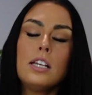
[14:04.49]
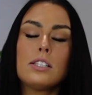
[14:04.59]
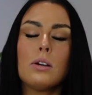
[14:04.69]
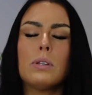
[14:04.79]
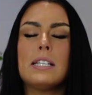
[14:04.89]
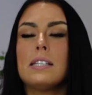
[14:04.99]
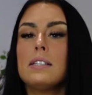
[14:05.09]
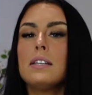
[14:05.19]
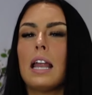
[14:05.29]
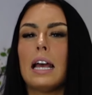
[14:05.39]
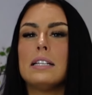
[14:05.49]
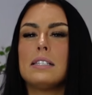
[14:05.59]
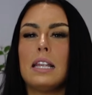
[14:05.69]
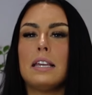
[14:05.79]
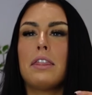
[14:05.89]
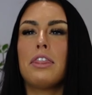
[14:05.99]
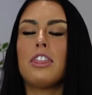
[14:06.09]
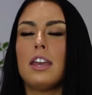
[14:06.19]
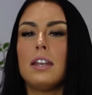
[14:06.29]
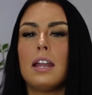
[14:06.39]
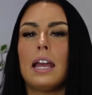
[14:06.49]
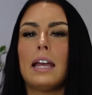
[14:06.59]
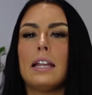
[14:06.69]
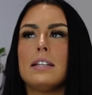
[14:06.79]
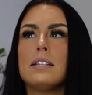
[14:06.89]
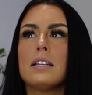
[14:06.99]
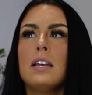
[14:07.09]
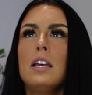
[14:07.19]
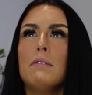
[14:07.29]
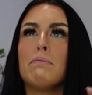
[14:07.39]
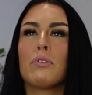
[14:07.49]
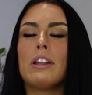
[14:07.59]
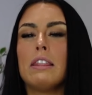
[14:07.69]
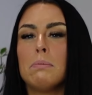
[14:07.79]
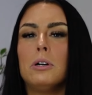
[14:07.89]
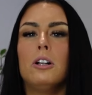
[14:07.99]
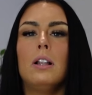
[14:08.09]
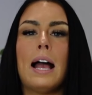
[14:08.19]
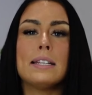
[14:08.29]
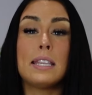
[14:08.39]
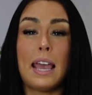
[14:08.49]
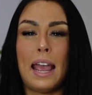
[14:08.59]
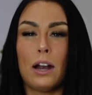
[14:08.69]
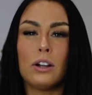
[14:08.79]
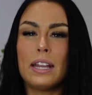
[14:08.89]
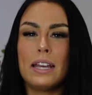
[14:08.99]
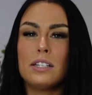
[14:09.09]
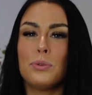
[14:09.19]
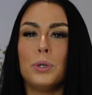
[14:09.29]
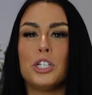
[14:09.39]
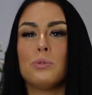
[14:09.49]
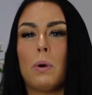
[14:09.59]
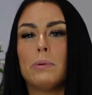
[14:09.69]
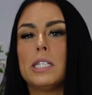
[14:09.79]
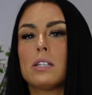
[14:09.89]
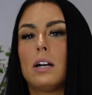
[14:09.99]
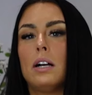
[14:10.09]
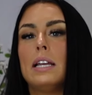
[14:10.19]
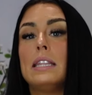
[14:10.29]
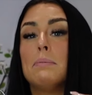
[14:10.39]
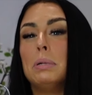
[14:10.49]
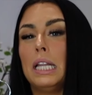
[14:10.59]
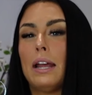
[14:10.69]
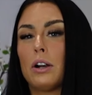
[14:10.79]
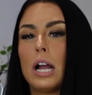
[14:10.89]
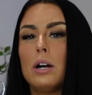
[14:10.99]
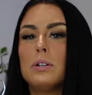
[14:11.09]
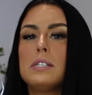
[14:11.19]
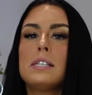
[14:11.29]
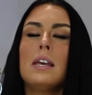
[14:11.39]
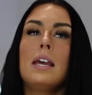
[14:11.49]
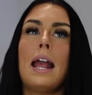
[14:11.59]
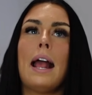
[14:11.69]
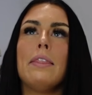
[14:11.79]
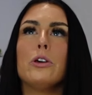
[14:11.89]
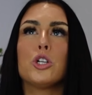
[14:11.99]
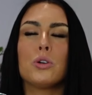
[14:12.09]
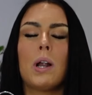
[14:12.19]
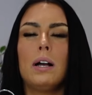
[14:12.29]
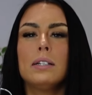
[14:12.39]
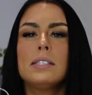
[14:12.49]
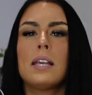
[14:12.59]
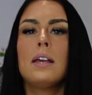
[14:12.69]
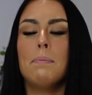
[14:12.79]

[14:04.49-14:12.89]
So this isn't as like thin and breathable as the air knit, which is what we saw in the boleros and the shrugs,